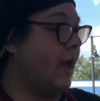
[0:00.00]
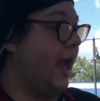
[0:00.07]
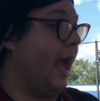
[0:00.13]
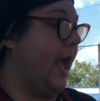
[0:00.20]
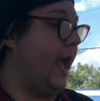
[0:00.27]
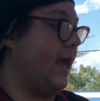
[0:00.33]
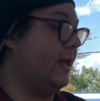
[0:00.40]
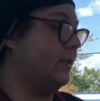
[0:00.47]

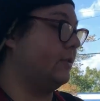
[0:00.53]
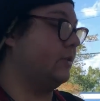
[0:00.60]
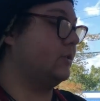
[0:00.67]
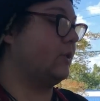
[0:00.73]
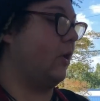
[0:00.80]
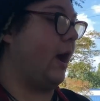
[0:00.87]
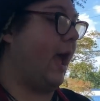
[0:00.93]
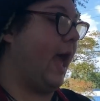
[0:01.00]
And
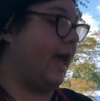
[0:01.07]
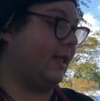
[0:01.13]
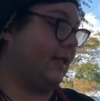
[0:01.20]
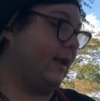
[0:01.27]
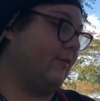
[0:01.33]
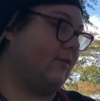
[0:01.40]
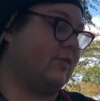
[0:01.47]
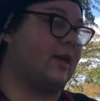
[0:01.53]
so I had
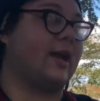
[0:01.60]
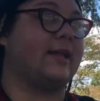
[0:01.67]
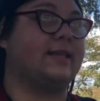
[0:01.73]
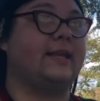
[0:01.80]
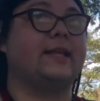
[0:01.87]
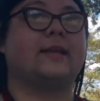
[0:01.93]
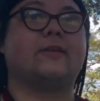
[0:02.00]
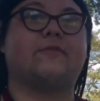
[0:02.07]
everything I
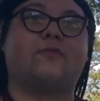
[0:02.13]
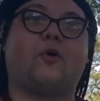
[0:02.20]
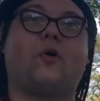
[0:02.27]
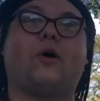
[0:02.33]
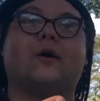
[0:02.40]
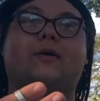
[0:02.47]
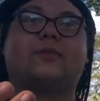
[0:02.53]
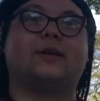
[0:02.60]
needed
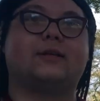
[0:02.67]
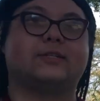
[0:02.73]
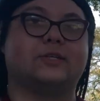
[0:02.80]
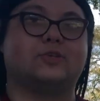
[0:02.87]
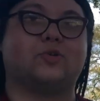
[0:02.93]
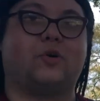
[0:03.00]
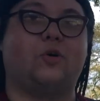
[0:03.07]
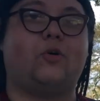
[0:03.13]
for the
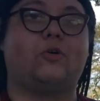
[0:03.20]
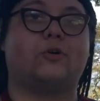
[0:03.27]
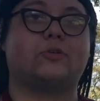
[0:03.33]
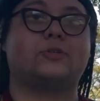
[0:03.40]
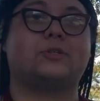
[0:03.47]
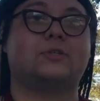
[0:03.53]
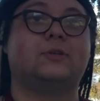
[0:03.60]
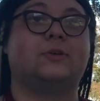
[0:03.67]
essential
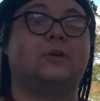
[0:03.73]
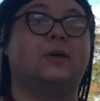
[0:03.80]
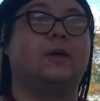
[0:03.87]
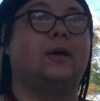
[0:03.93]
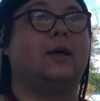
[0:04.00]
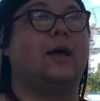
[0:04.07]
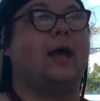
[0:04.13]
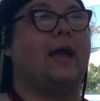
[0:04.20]
oils,
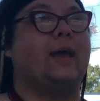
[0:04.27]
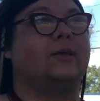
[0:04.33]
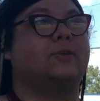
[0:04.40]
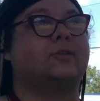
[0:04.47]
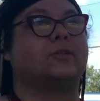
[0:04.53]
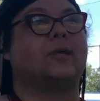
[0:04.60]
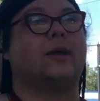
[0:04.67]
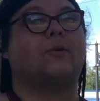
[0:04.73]
and it's
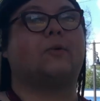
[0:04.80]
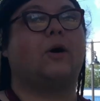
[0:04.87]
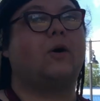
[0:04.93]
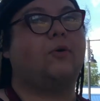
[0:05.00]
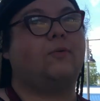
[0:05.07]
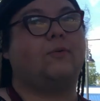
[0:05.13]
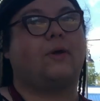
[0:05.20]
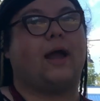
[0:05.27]
just like,
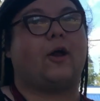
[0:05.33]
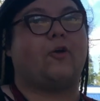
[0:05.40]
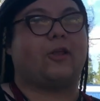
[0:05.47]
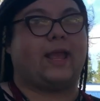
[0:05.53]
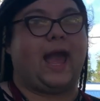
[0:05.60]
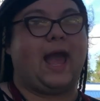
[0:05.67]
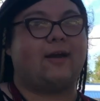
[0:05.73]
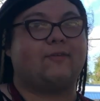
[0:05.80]
well, I
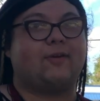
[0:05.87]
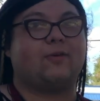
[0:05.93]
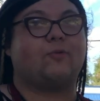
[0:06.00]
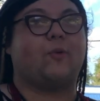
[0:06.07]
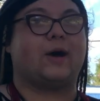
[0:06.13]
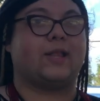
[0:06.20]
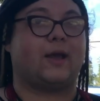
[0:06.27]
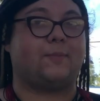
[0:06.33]
already have it,
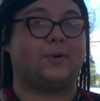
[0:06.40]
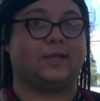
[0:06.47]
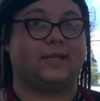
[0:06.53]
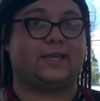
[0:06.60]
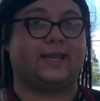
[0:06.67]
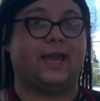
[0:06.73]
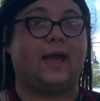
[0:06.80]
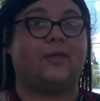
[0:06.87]
why not put it
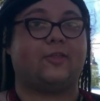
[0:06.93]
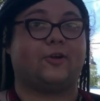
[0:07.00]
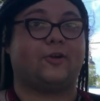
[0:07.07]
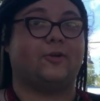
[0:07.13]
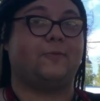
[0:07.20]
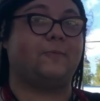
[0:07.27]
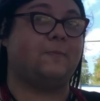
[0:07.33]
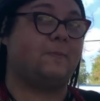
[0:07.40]
together?
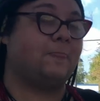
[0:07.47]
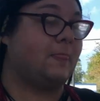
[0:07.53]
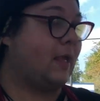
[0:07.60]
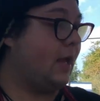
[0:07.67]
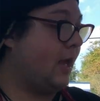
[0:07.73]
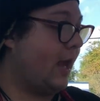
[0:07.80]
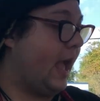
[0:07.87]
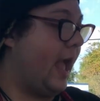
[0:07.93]

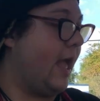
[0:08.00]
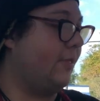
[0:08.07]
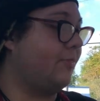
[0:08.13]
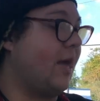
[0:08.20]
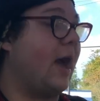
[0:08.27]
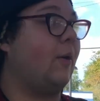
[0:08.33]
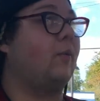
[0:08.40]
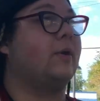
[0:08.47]
And
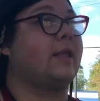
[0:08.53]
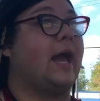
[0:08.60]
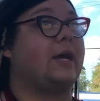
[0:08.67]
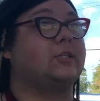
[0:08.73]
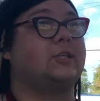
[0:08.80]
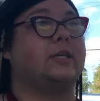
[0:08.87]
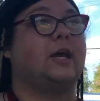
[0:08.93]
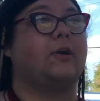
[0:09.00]
that one
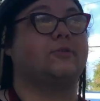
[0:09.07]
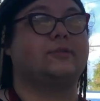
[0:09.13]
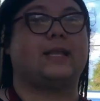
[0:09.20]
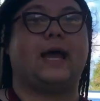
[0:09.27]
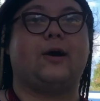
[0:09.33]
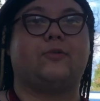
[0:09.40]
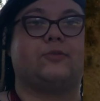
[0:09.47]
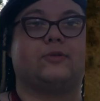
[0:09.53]
actually goes
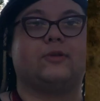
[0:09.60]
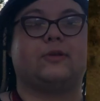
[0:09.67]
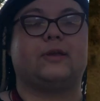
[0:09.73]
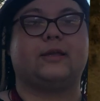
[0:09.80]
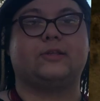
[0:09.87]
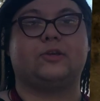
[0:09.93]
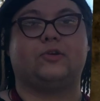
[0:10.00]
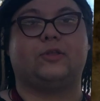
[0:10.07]
down
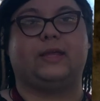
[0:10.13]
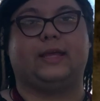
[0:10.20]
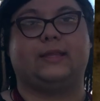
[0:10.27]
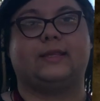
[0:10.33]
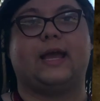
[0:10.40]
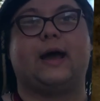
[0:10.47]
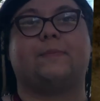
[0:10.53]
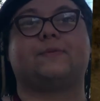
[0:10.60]
into the
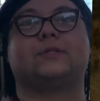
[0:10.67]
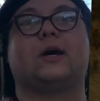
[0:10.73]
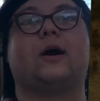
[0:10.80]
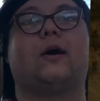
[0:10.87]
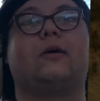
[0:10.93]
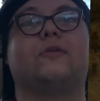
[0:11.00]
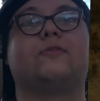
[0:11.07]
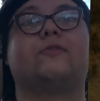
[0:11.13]
depths
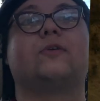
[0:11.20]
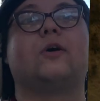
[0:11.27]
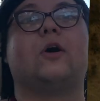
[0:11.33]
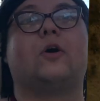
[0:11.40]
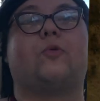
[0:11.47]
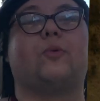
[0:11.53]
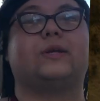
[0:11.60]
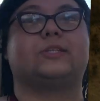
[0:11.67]
of
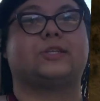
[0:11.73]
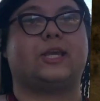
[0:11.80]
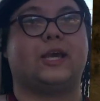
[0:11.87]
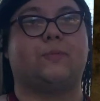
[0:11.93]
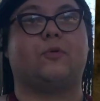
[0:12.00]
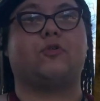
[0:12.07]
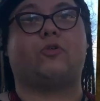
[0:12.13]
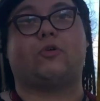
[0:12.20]
which
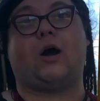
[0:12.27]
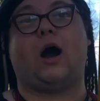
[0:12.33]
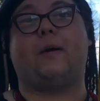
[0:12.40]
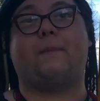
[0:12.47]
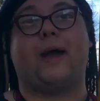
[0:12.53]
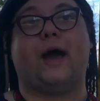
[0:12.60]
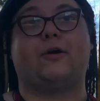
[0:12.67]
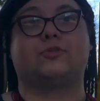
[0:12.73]
chemical
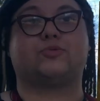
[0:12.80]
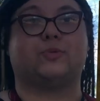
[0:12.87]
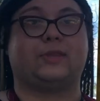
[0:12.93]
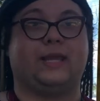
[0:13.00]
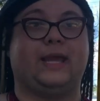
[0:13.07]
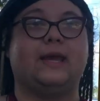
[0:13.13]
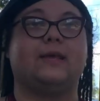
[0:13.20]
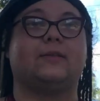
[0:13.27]
compounds
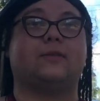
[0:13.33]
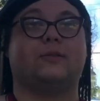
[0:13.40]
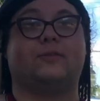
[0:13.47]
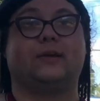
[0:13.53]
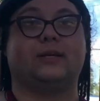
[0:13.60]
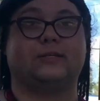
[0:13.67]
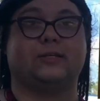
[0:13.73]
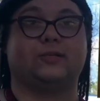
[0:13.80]
within
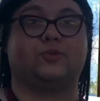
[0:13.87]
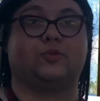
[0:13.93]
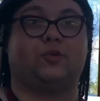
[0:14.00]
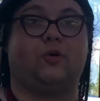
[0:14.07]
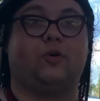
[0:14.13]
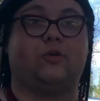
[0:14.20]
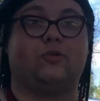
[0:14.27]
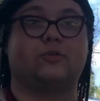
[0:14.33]
the essential
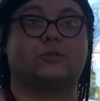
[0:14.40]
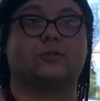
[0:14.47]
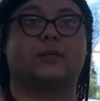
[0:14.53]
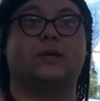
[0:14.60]
oils